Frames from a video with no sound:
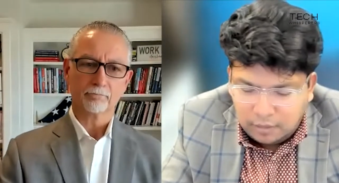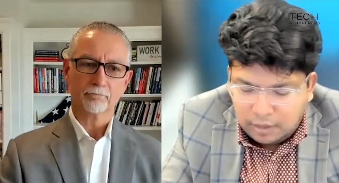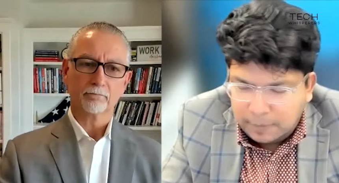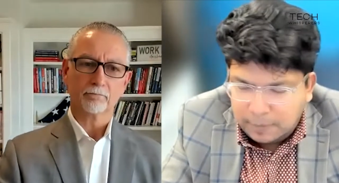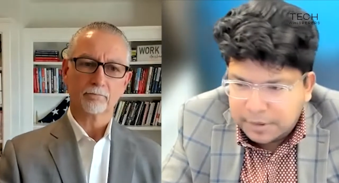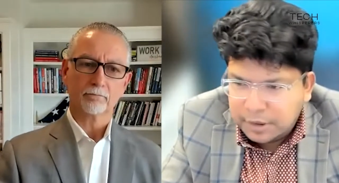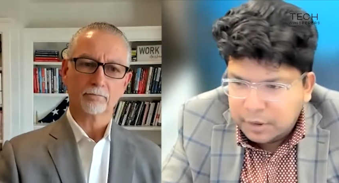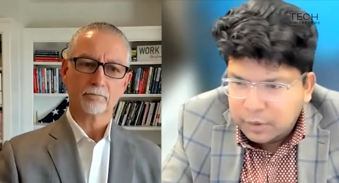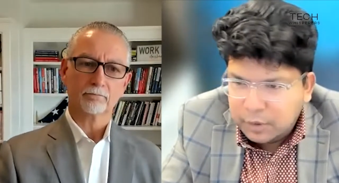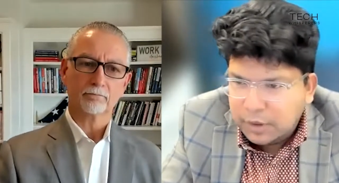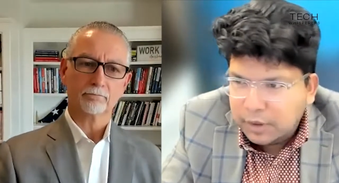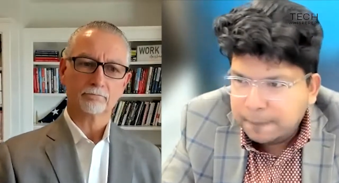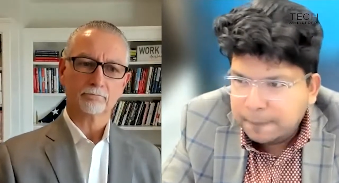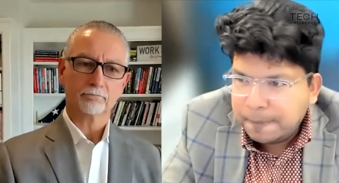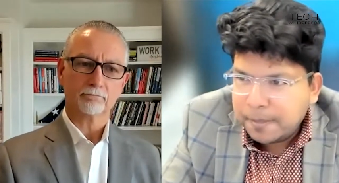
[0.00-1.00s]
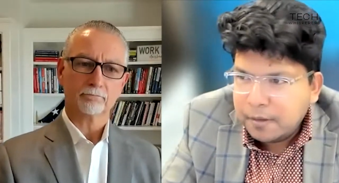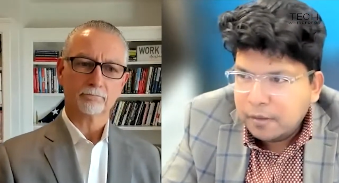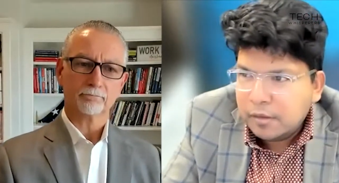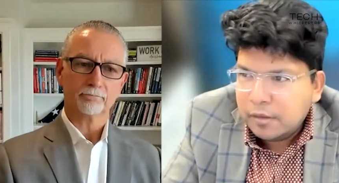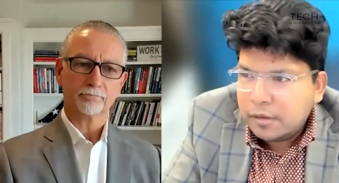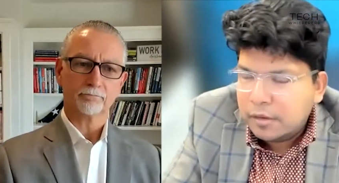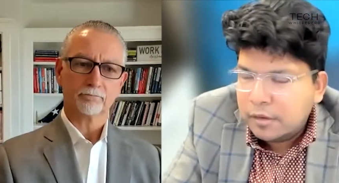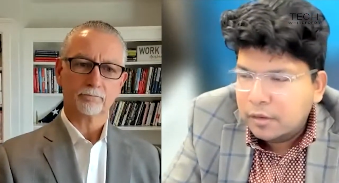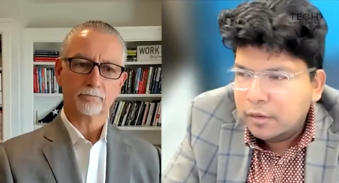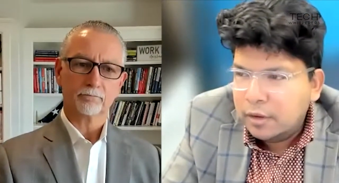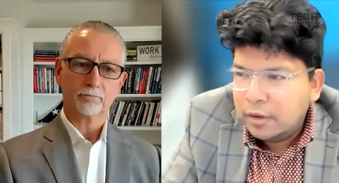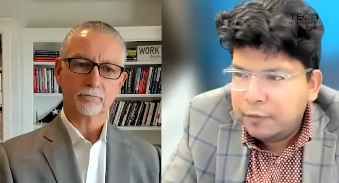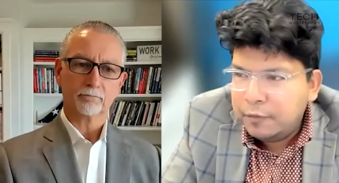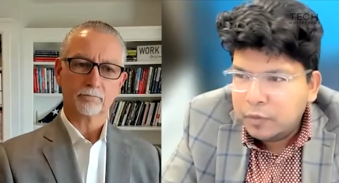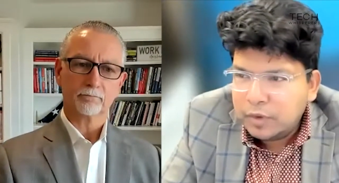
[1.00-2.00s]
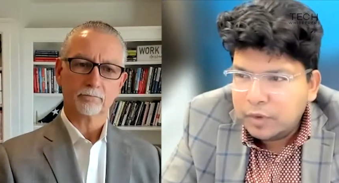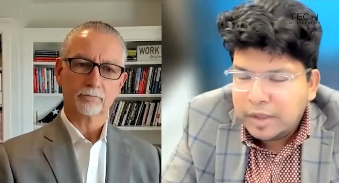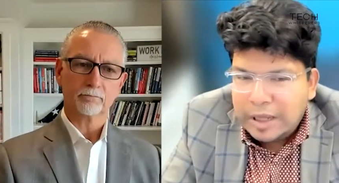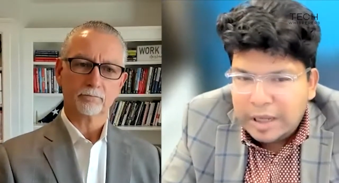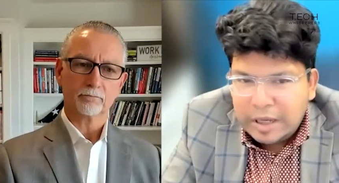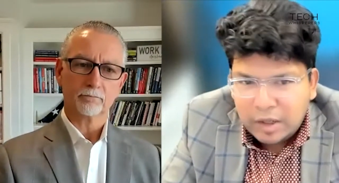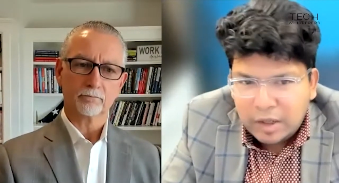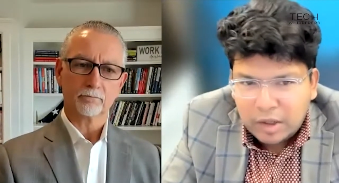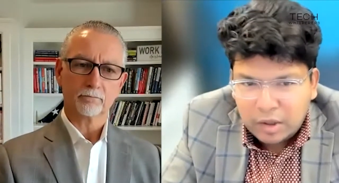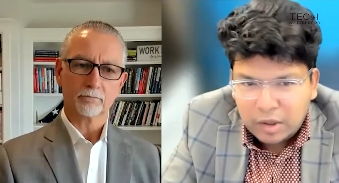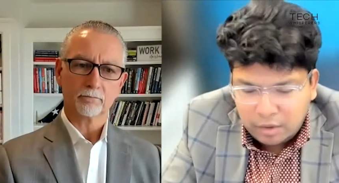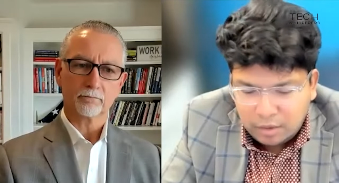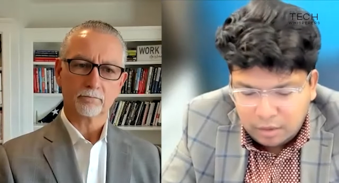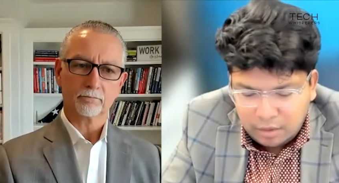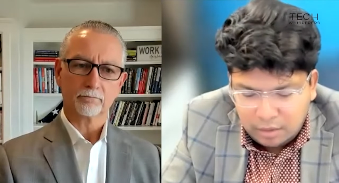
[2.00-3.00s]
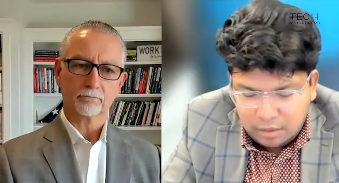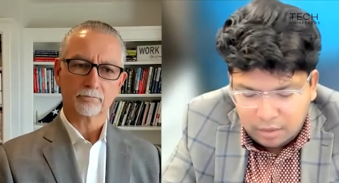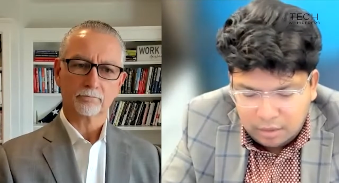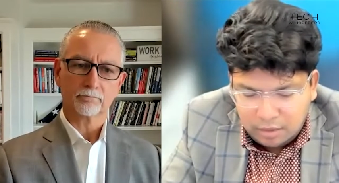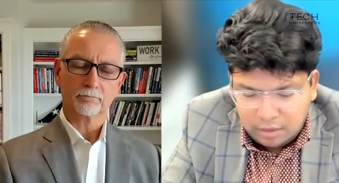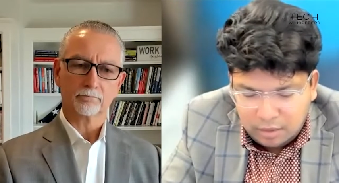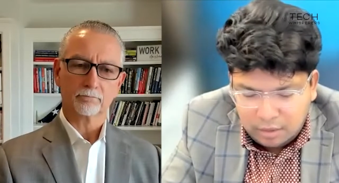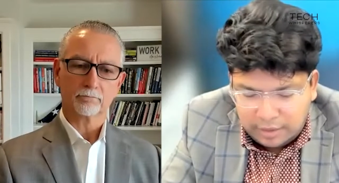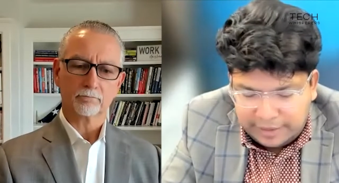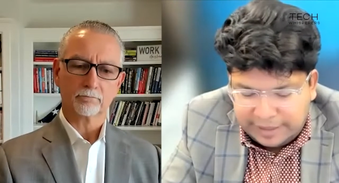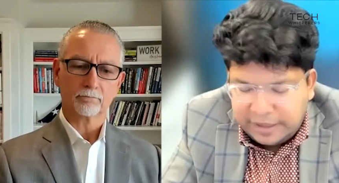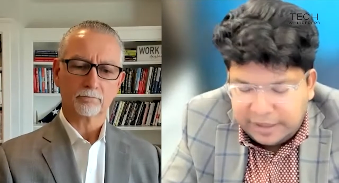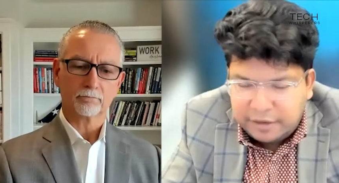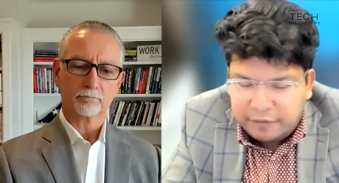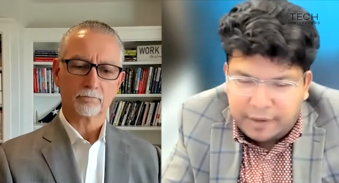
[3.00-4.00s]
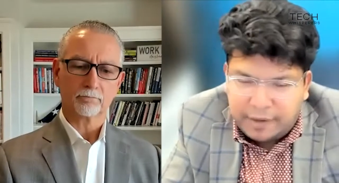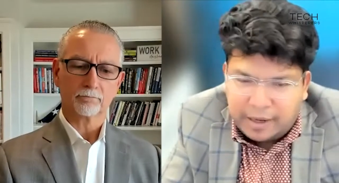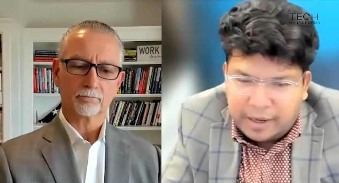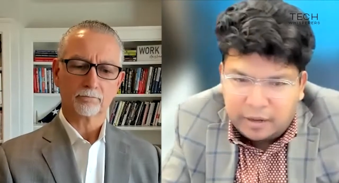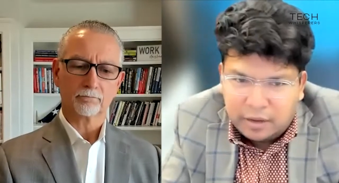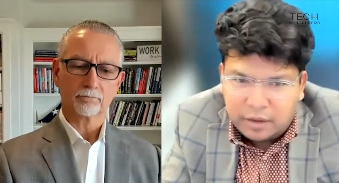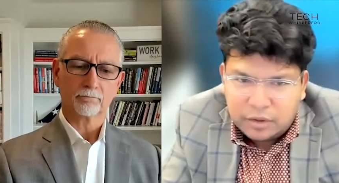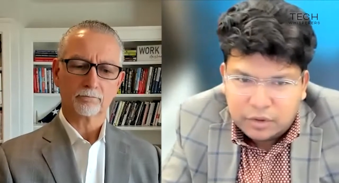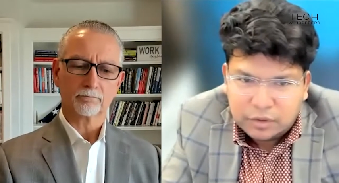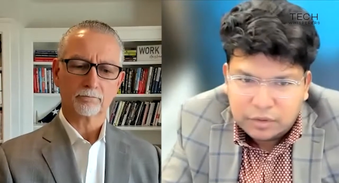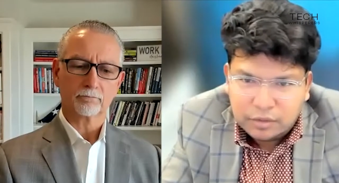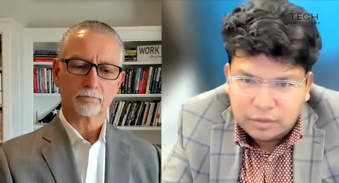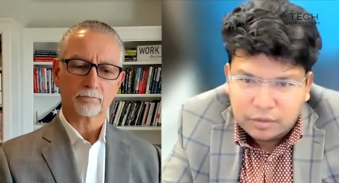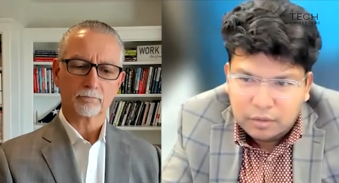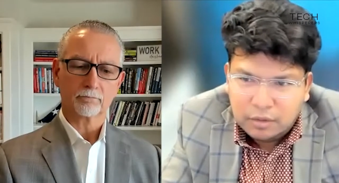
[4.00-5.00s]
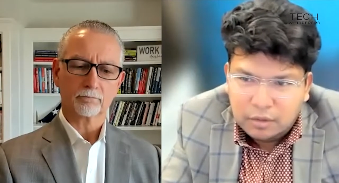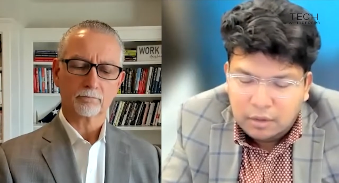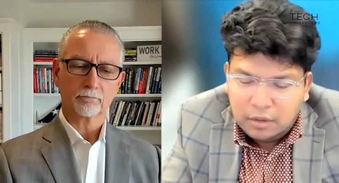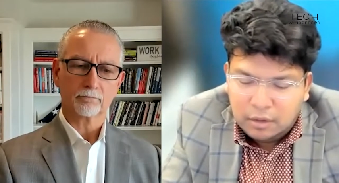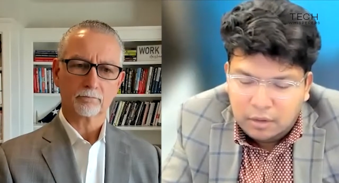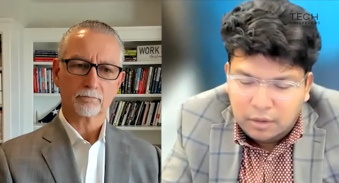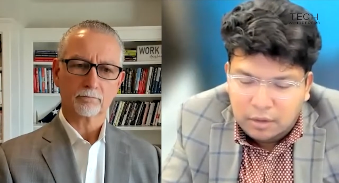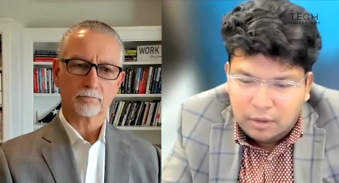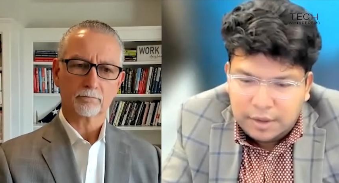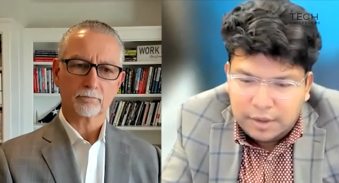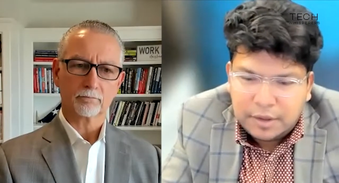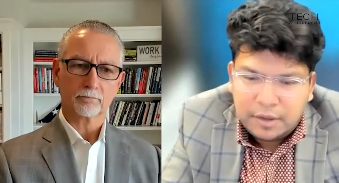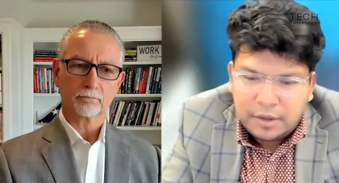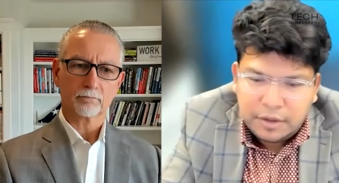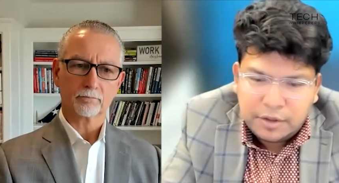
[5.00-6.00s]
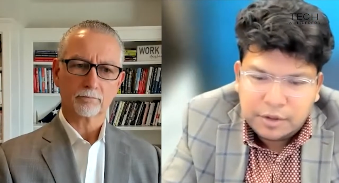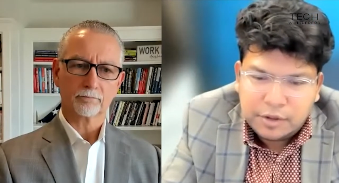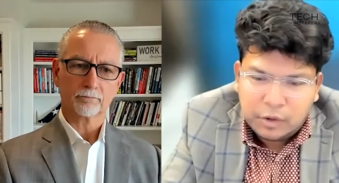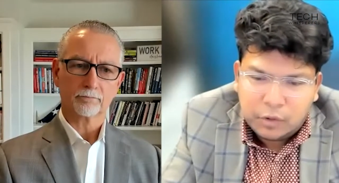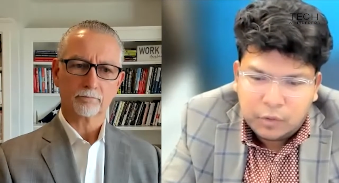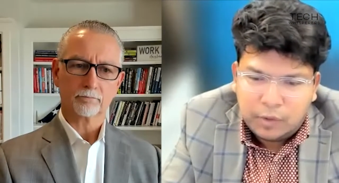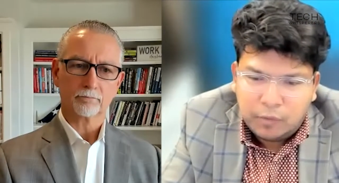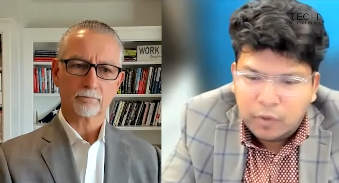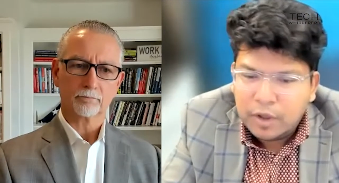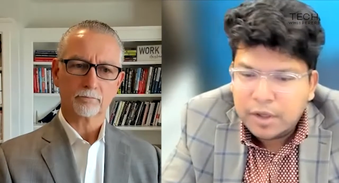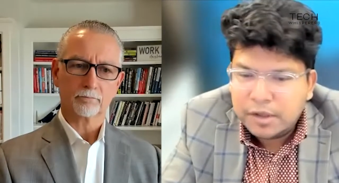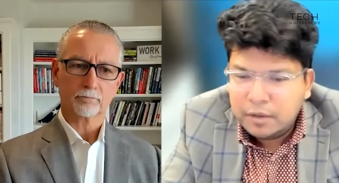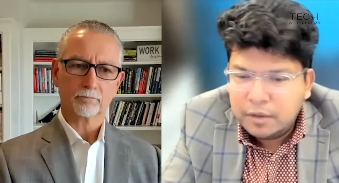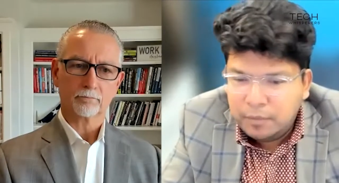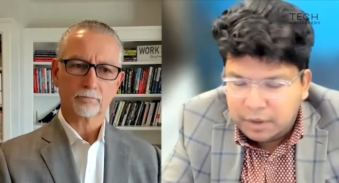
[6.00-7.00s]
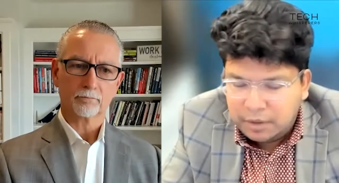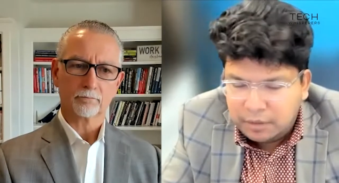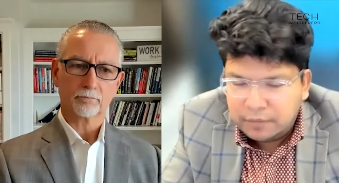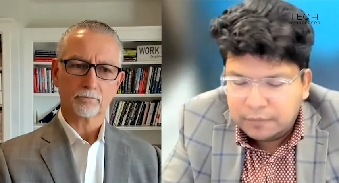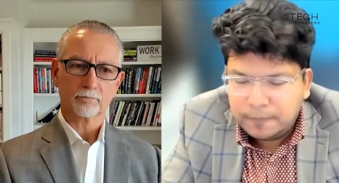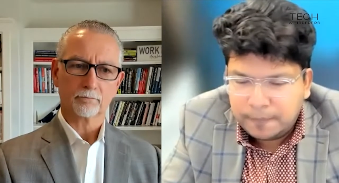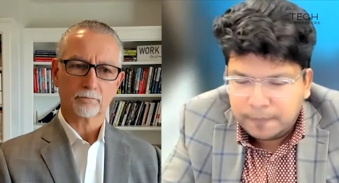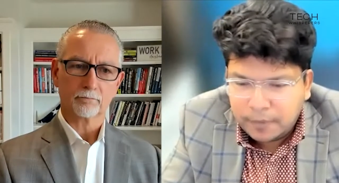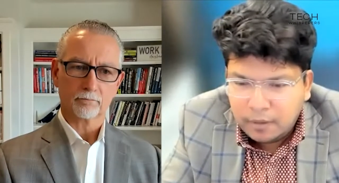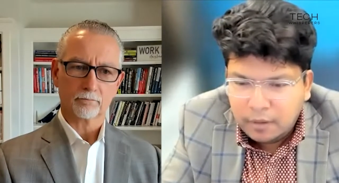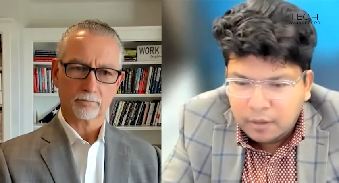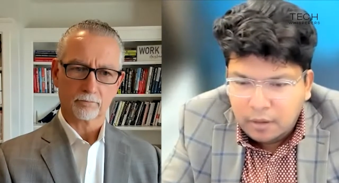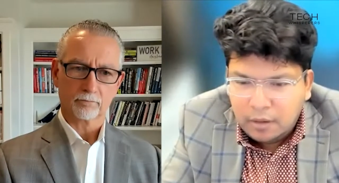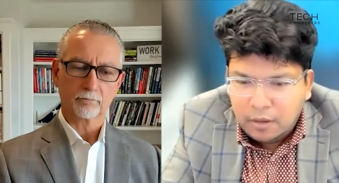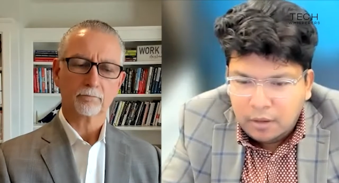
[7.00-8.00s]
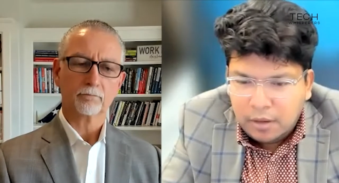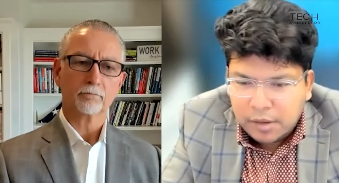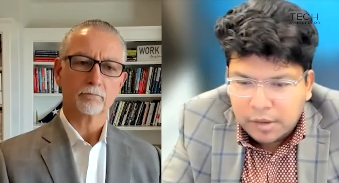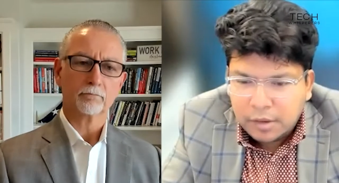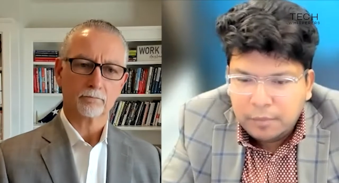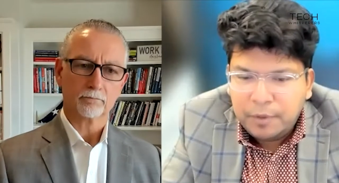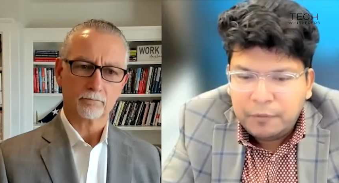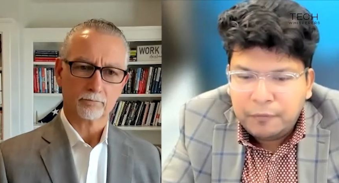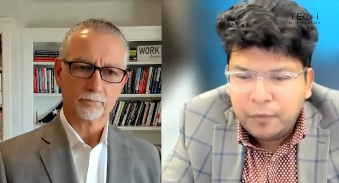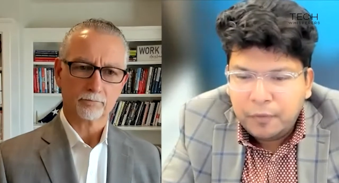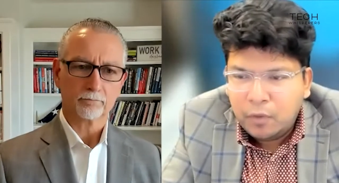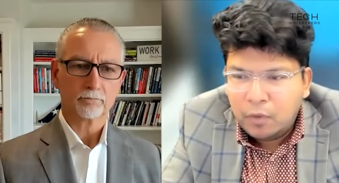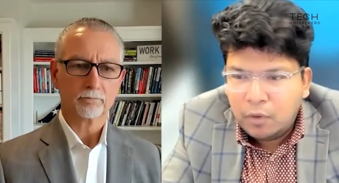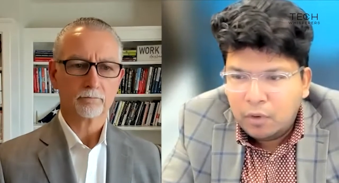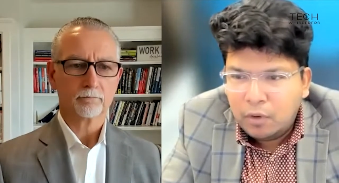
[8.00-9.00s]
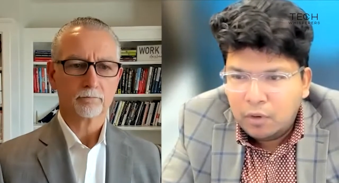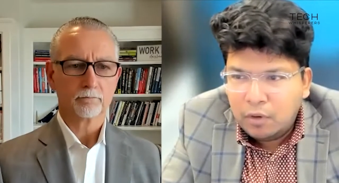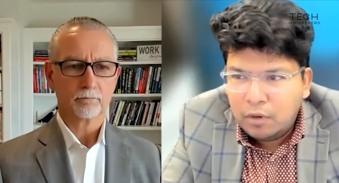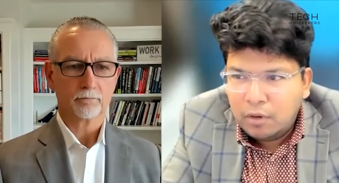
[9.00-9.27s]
Speaker 1: Absolutely. So if you think XVantage it's a digital twin. What does it mean? So before